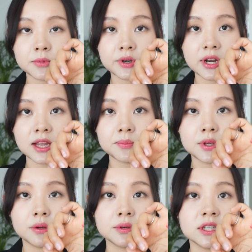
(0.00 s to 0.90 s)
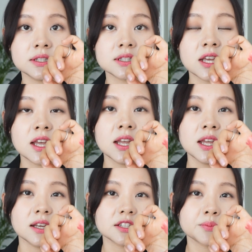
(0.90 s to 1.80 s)
For 9, Peonies,
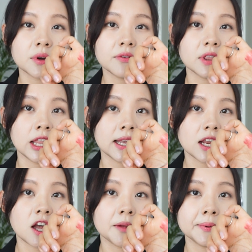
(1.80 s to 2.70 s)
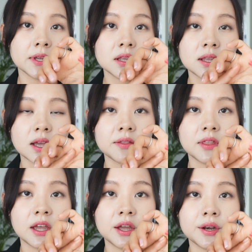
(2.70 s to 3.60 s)
it's more of a light hot pink, and
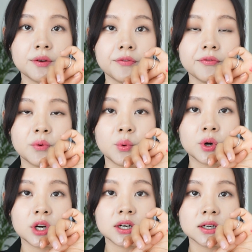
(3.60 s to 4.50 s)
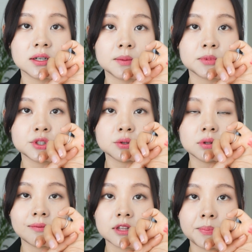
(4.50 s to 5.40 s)
then for number 2,
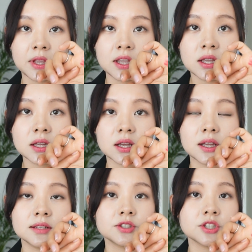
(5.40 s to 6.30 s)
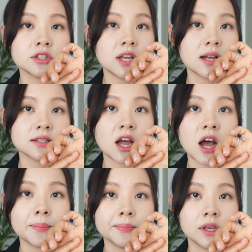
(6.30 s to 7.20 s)
Lovely Pink, it just has a
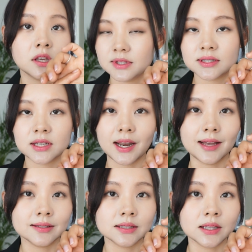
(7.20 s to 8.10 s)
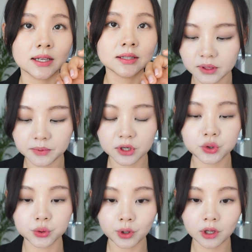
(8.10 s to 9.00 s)
hot pink. It's not as light. I'm going
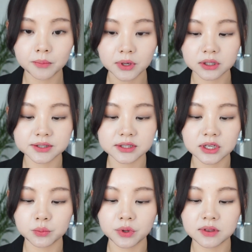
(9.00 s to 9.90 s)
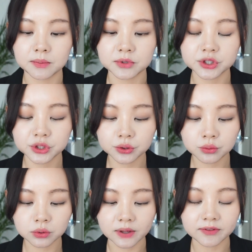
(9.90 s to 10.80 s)
to do a quick comparison with number
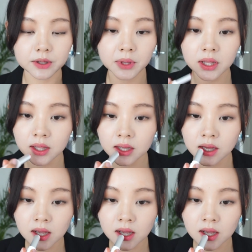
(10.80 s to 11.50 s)
2, Lovely Pink.